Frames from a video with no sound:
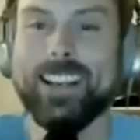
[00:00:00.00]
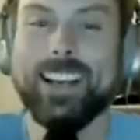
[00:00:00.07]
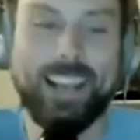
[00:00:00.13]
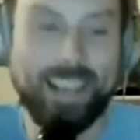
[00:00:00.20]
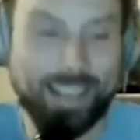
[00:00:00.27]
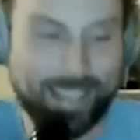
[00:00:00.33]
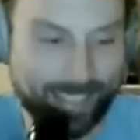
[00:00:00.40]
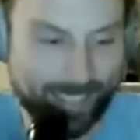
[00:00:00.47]

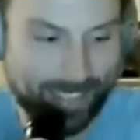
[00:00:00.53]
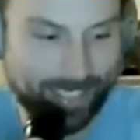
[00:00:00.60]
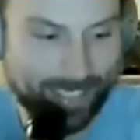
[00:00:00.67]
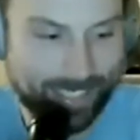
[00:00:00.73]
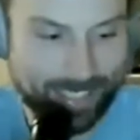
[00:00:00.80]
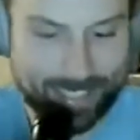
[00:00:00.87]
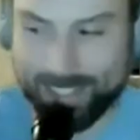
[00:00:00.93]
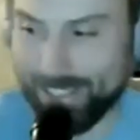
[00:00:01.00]

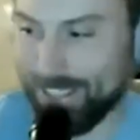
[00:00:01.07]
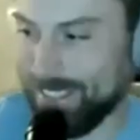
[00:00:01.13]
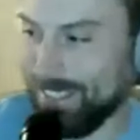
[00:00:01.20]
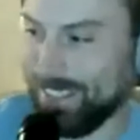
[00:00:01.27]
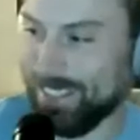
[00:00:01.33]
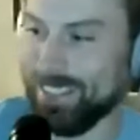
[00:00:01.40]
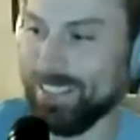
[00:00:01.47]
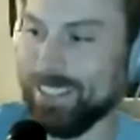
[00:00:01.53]
I texted her. I
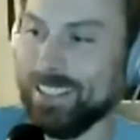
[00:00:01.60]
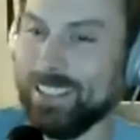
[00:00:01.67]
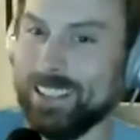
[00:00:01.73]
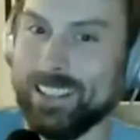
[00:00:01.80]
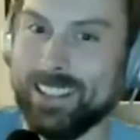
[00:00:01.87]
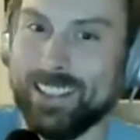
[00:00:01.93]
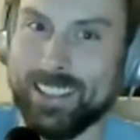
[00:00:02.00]
said, happy birthday. She